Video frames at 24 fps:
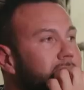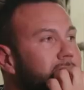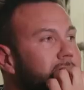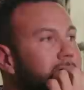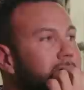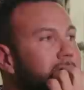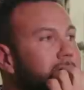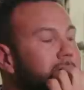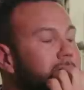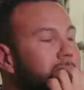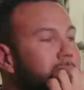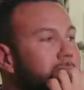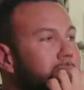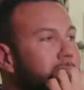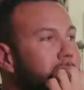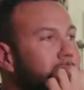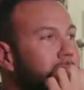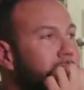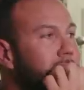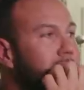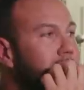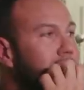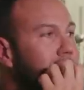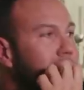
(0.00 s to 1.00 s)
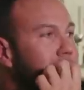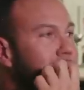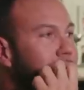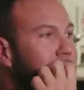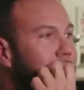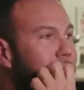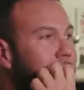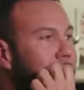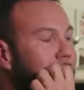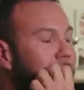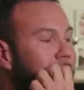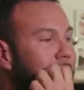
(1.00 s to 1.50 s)

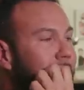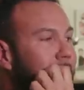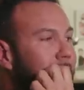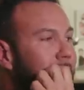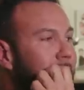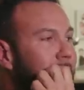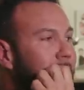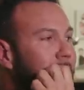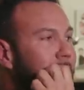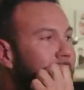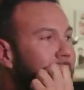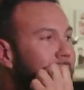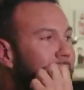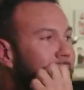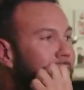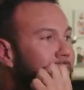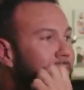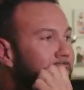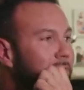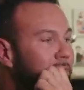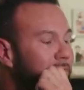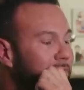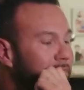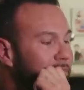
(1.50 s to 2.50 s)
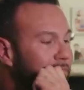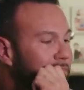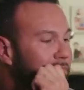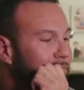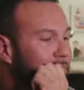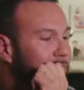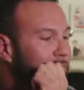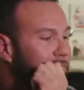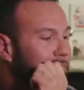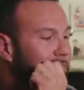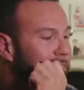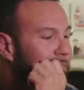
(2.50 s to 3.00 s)

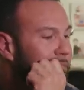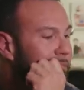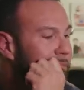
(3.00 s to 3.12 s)
This person isn't speaking.